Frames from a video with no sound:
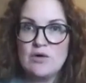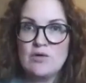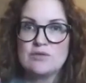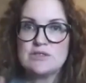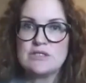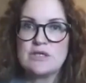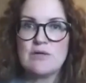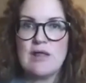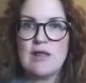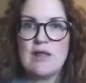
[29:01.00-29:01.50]

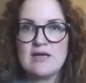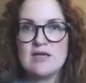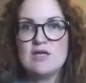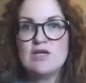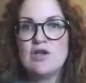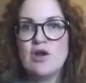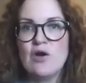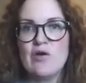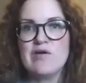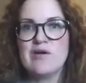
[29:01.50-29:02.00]
So like,
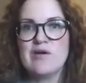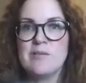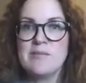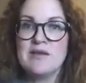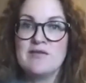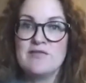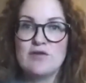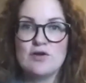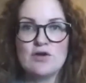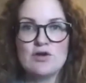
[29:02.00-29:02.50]
I mean,
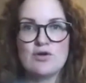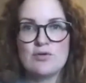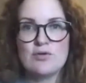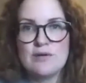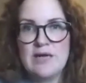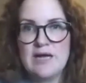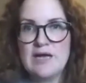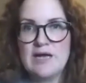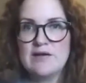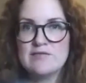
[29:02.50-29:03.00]
if you're a
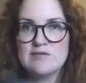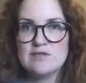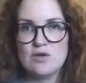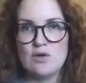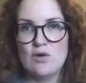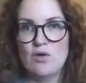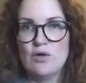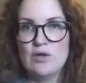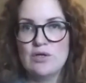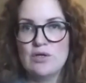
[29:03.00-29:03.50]
creative
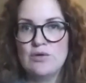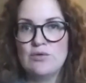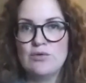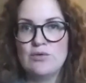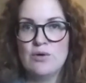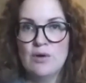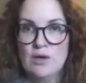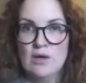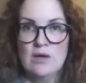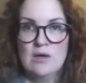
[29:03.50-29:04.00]
soul and
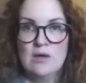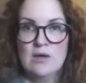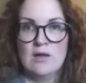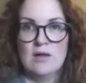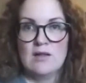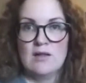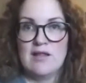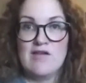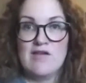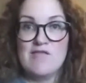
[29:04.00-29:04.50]
you
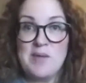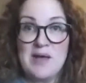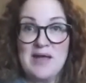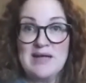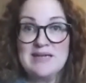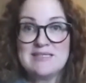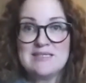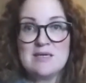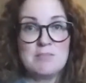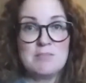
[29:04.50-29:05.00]
love
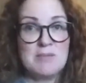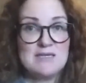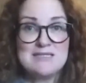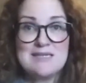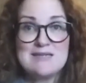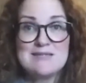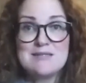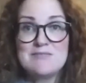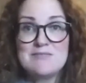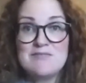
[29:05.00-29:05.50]
painting, bust
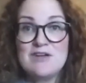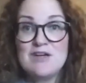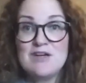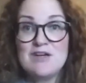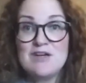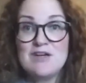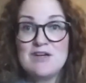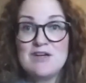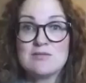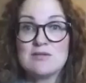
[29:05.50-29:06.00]
out some finger
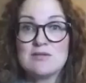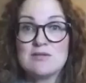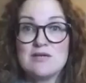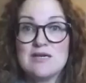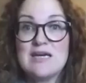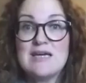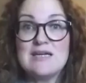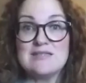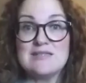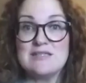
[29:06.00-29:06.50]
paints with your
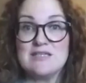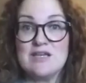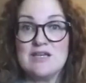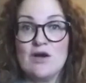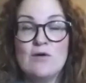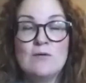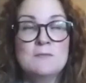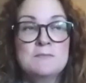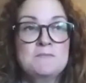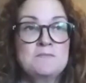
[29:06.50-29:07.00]
kids.
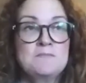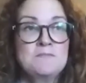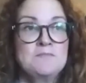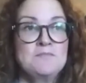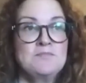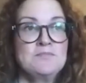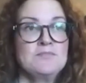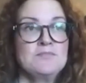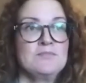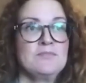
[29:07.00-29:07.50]

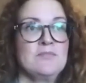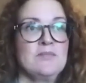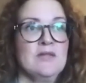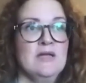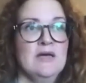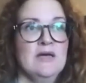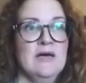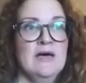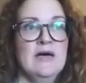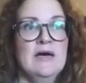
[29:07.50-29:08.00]

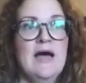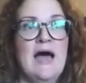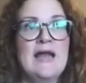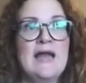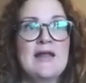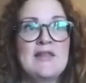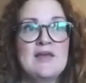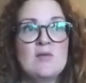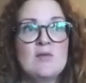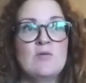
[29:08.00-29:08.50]
And
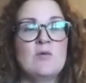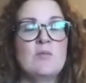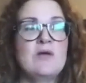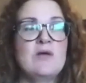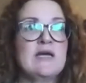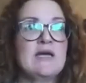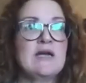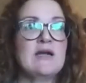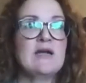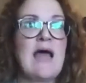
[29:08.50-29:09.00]
I think when we
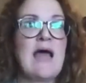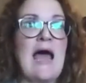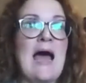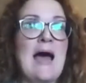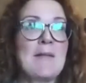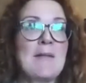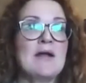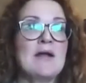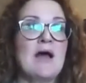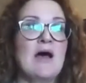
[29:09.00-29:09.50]
get in the
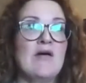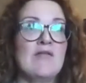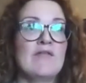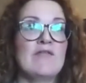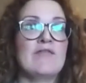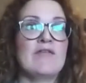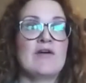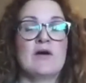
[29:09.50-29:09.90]
habit of